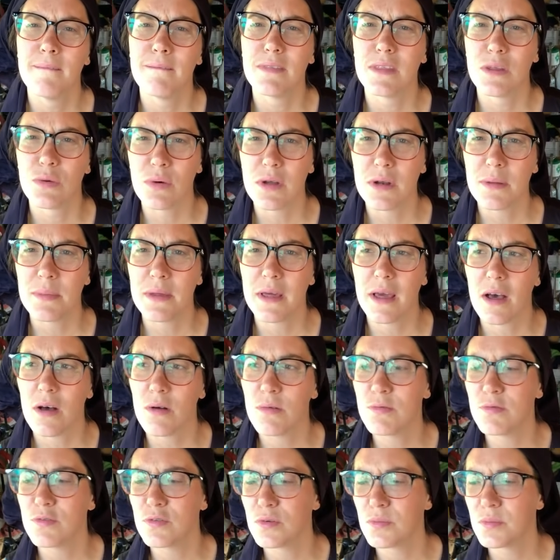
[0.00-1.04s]
They want to be
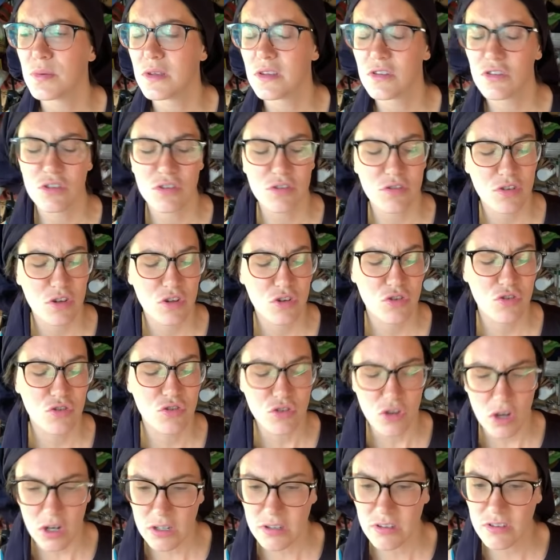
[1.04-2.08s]
helpful, but just
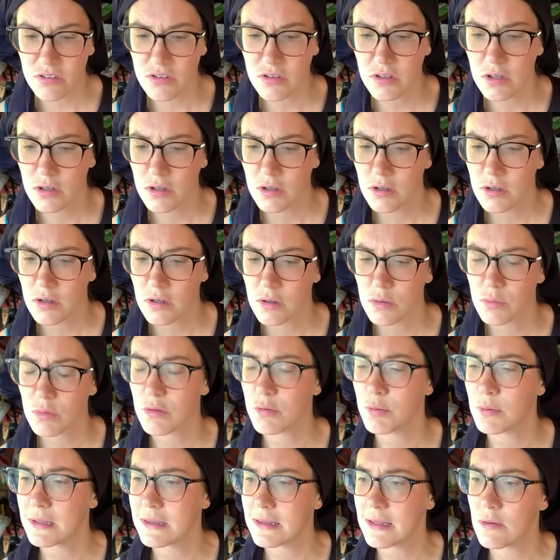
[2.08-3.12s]

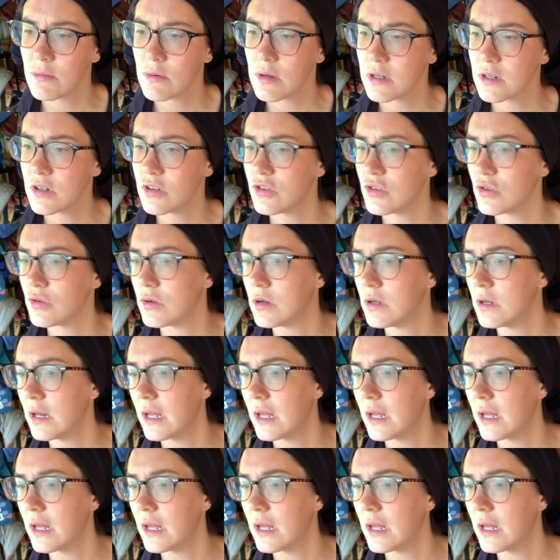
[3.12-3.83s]
with what they want to do.